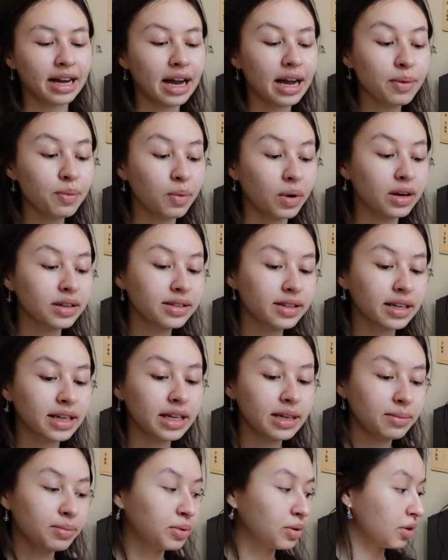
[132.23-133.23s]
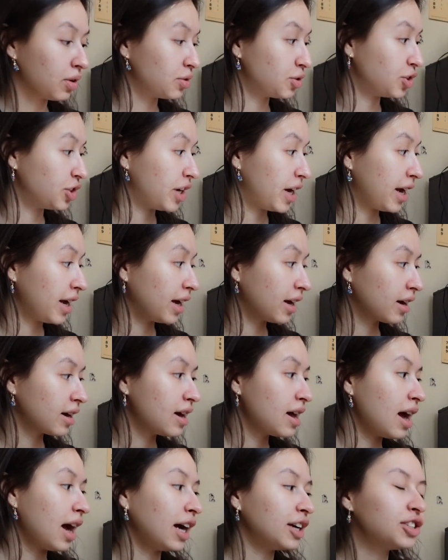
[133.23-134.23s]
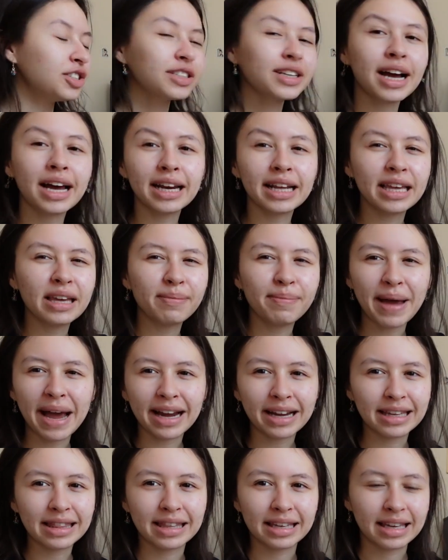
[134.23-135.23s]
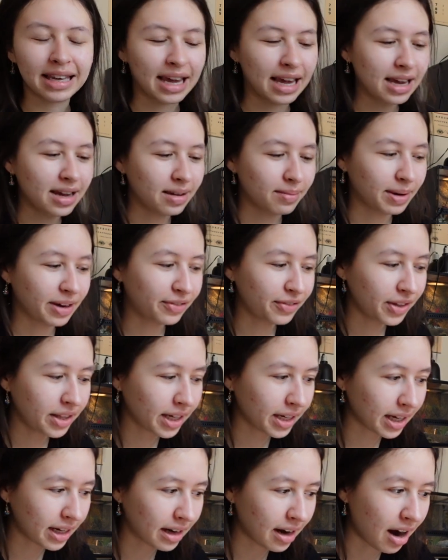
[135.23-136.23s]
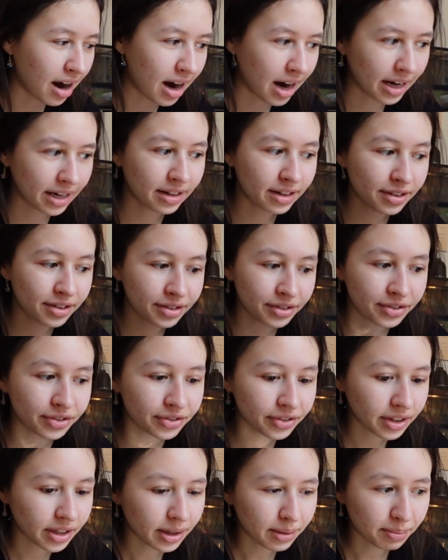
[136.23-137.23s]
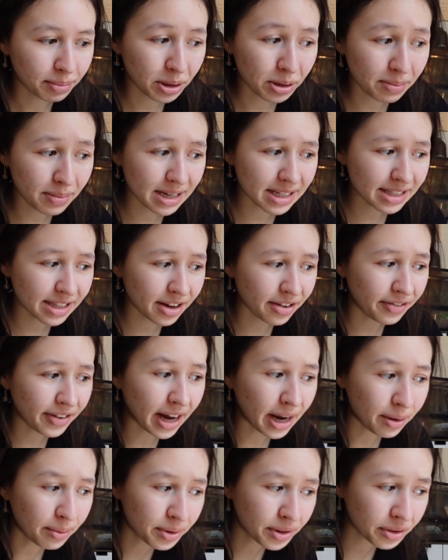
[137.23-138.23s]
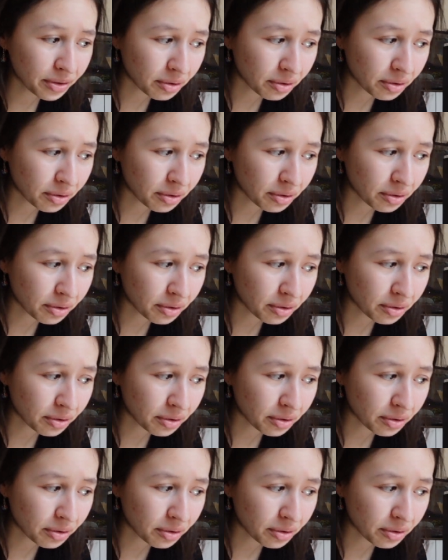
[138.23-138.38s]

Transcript: I want to keep crocheting. I just gotta get back in the game. I feel like I kind of burnt myself out with the